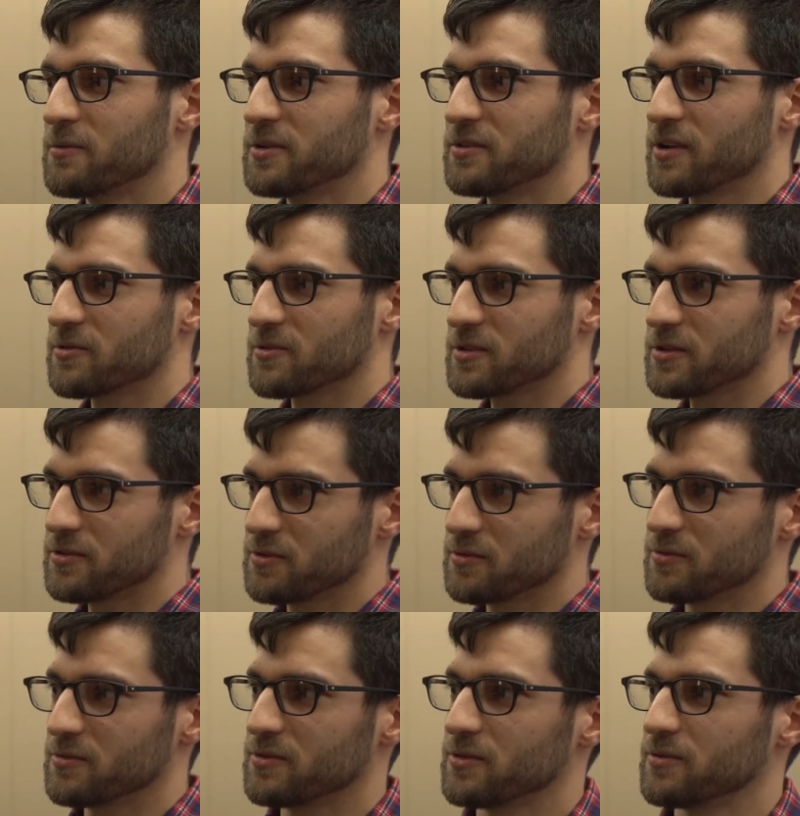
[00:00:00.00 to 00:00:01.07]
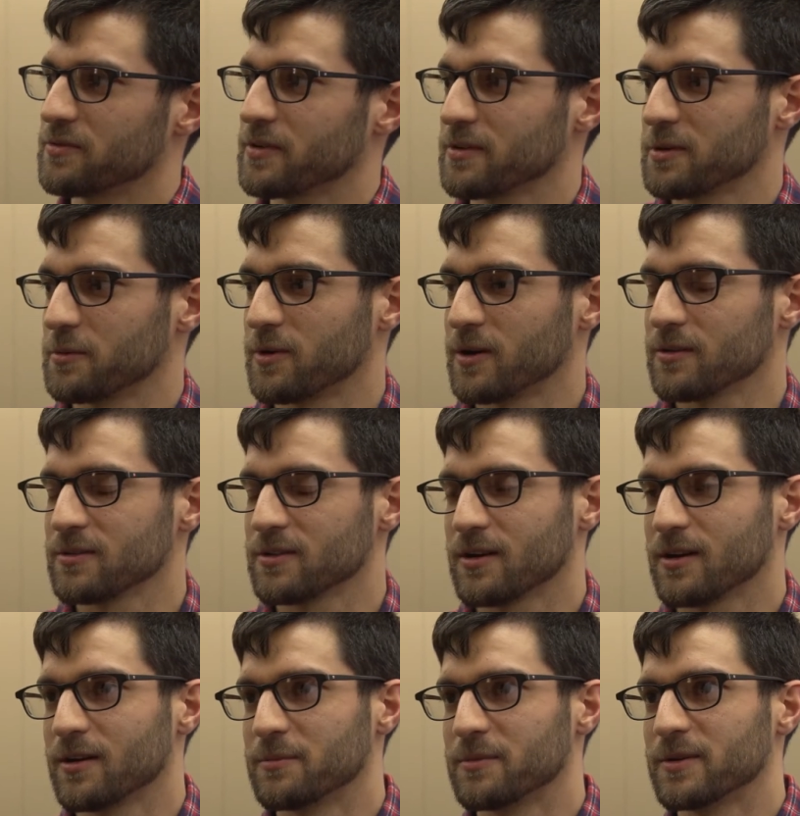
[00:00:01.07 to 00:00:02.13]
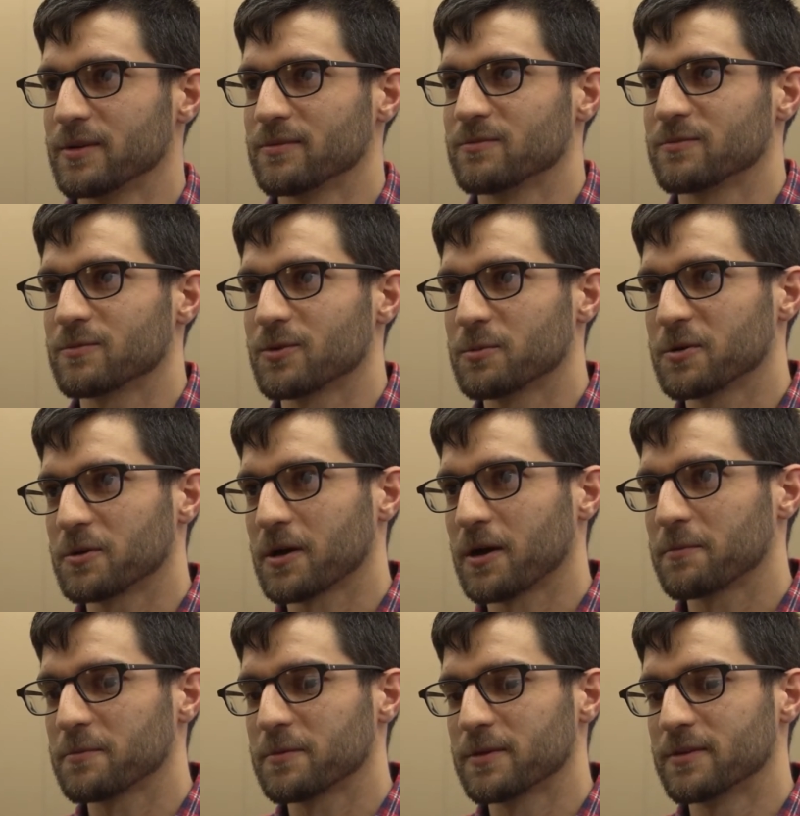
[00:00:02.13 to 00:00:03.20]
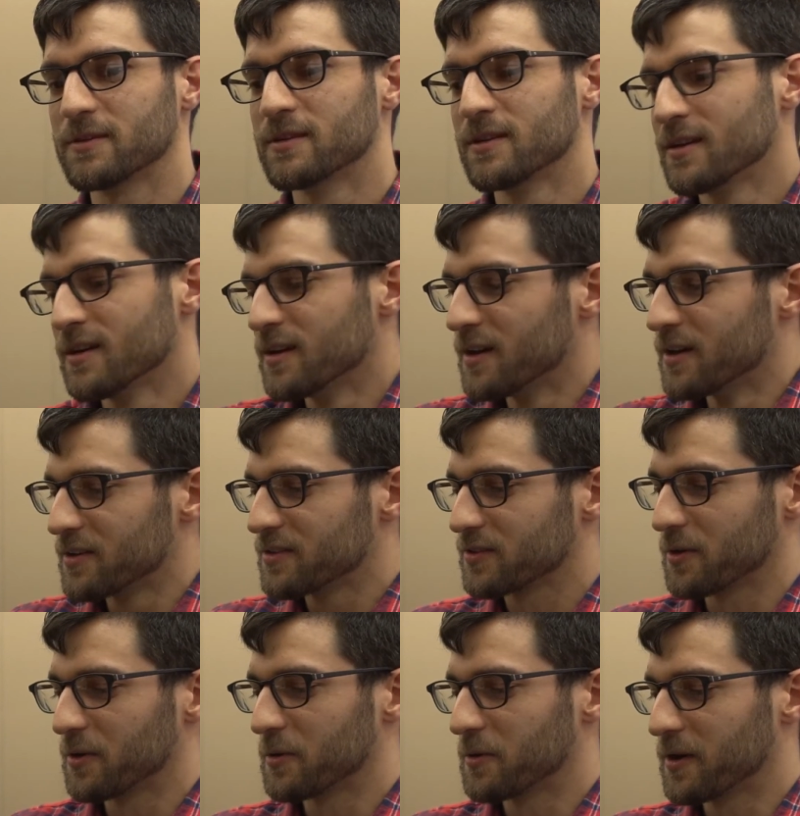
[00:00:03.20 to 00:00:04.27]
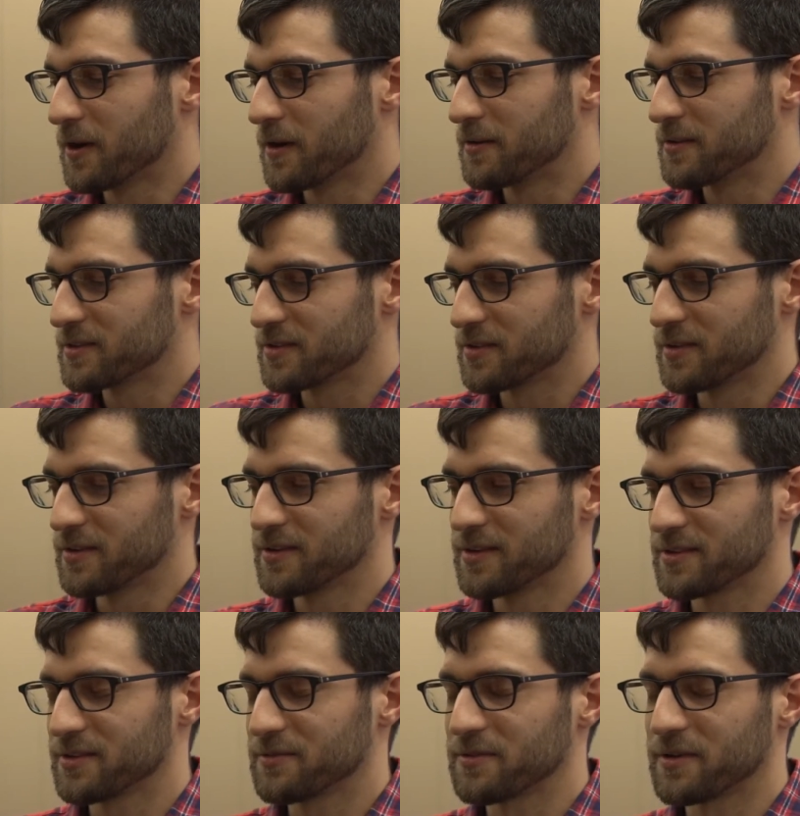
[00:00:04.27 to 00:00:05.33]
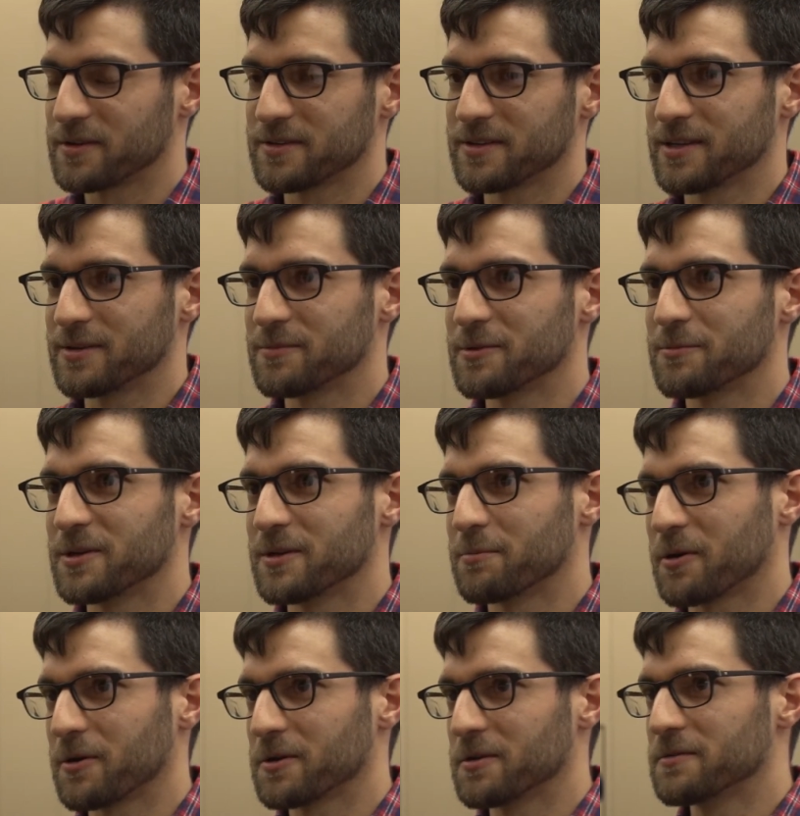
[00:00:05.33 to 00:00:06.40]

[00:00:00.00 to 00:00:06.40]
we generally do do fairly well um, in RoboCup and so uh, it's a it's a fun team to be a part